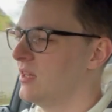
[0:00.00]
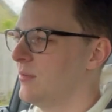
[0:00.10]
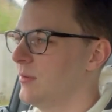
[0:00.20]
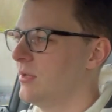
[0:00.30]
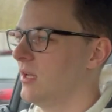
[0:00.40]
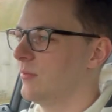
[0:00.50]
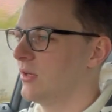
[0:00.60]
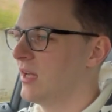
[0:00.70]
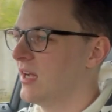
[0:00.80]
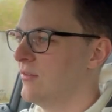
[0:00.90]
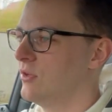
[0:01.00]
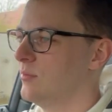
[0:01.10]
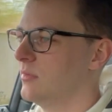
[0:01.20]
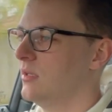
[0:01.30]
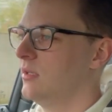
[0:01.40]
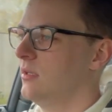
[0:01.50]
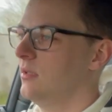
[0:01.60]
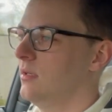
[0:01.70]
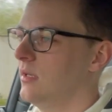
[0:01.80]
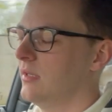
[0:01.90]
limit bit, I'm going to have
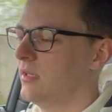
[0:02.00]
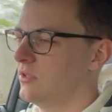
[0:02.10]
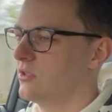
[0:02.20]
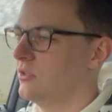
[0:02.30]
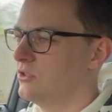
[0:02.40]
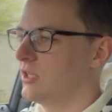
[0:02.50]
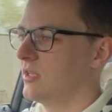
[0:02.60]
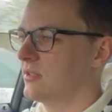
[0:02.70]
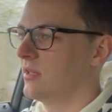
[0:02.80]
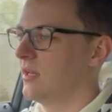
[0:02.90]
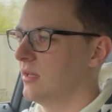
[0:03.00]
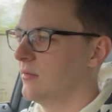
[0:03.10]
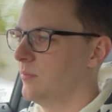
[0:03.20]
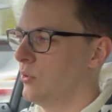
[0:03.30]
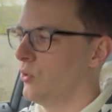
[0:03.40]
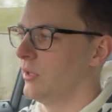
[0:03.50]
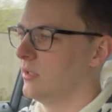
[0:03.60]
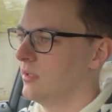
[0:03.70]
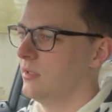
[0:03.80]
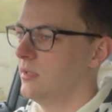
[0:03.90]
them. And then as soon as you get to that
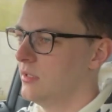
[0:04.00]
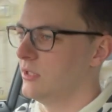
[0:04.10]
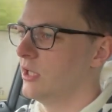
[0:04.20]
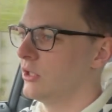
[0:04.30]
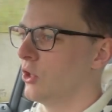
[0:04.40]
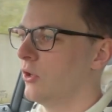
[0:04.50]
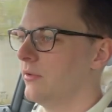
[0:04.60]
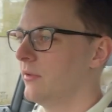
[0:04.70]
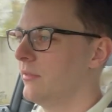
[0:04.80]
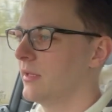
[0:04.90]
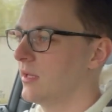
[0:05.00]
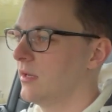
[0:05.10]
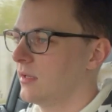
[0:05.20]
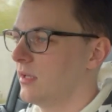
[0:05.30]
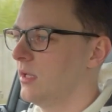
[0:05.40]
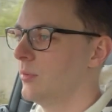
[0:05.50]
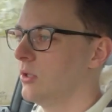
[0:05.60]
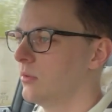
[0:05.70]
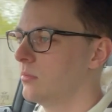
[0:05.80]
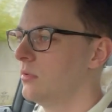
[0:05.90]
point, you're gone. They can't keep
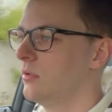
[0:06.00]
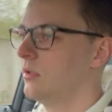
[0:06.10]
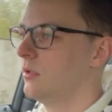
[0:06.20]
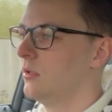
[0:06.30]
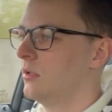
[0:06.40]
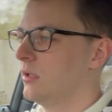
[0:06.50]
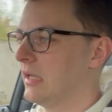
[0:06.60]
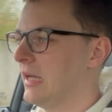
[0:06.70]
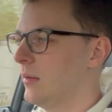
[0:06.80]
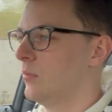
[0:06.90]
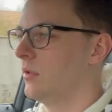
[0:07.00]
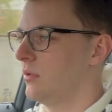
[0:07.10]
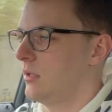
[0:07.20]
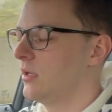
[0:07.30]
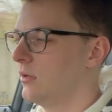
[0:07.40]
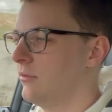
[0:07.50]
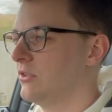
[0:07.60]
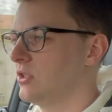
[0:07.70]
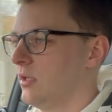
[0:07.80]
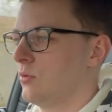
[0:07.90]
up. Um, there are
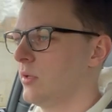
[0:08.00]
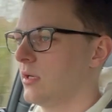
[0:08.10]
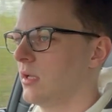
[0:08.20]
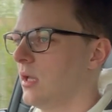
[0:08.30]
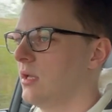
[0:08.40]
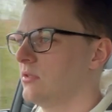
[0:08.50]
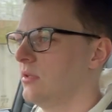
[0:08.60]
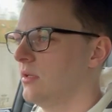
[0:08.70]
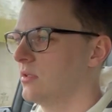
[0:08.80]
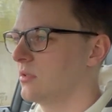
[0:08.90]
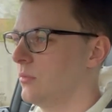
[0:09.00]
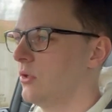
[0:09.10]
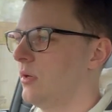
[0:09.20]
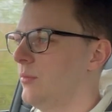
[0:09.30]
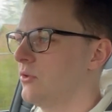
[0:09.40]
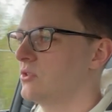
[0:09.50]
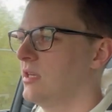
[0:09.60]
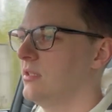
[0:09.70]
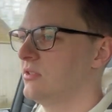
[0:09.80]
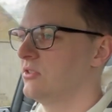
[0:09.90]
obviously quicker cars than this. I'm not, I'm not
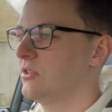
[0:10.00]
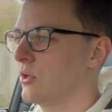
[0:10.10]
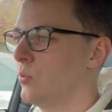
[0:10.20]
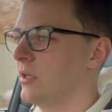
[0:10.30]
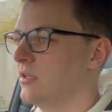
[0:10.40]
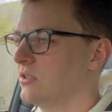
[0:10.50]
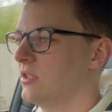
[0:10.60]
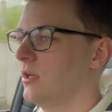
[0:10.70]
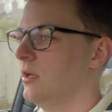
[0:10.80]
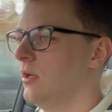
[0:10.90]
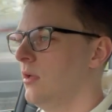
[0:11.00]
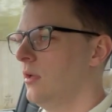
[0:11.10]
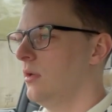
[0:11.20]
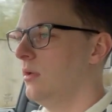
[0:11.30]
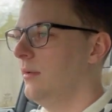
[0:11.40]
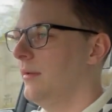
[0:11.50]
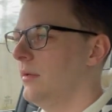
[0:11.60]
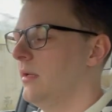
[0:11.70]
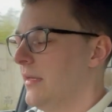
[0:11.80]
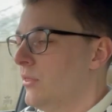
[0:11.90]
saying this is the quickest car
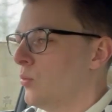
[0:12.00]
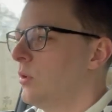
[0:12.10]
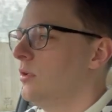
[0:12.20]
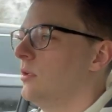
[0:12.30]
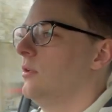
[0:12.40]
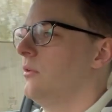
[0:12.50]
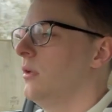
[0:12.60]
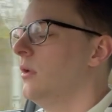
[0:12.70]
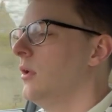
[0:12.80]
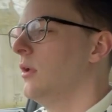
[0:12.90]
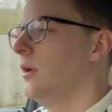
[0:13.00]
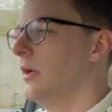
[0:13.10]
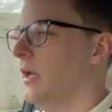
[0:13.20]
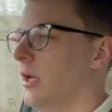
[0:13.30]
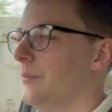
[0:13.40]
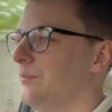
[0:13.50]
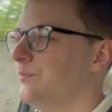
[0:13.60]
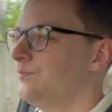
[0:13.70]
in the world. Um,